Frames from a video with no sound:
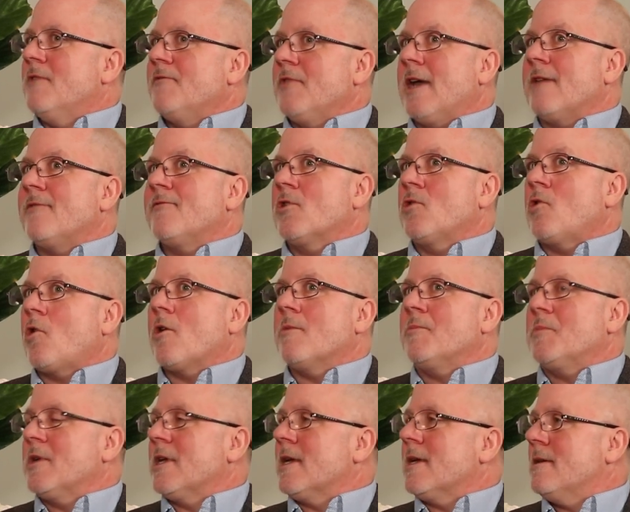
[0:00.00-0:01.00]
If you have
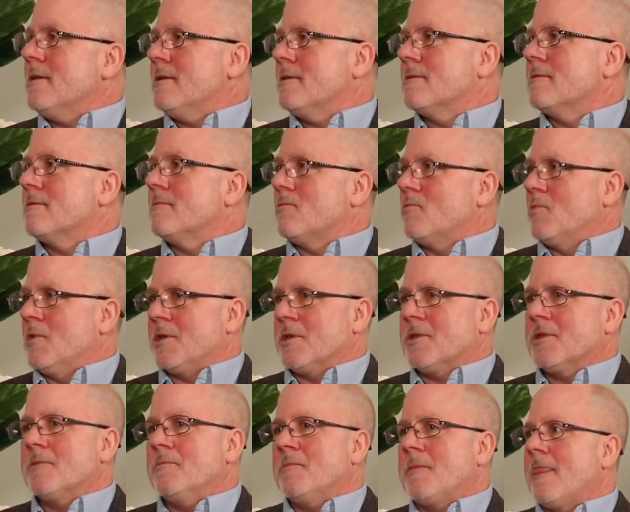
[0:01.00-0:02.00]
carpeting
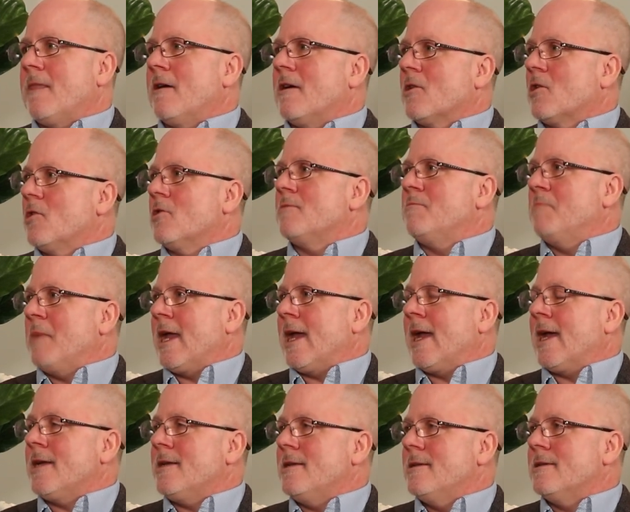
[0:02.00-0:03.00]
with a good pad,